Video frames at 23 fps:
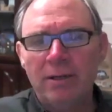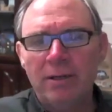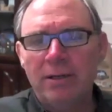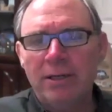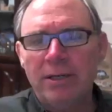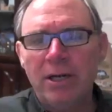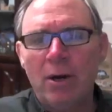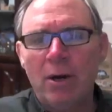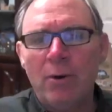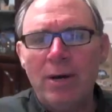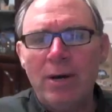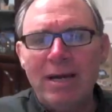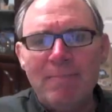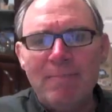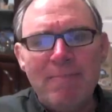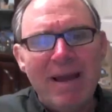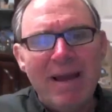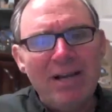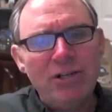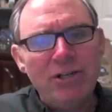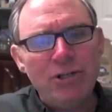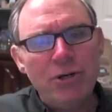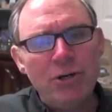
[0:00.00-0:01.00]
you know,
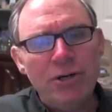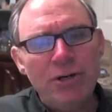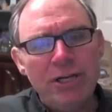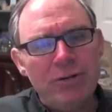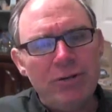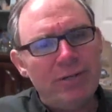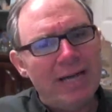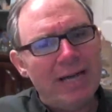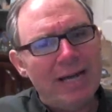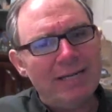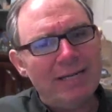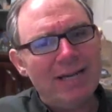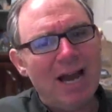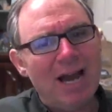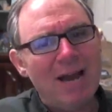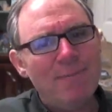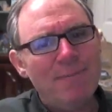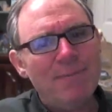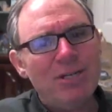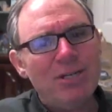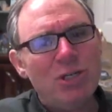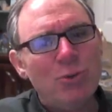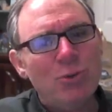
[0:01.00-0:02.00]
make sure you take
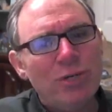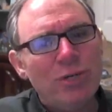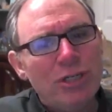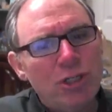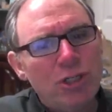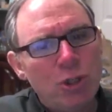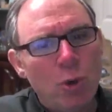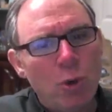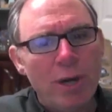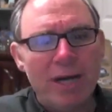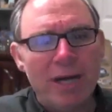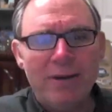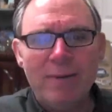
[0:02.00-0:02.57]
time to enjoy it.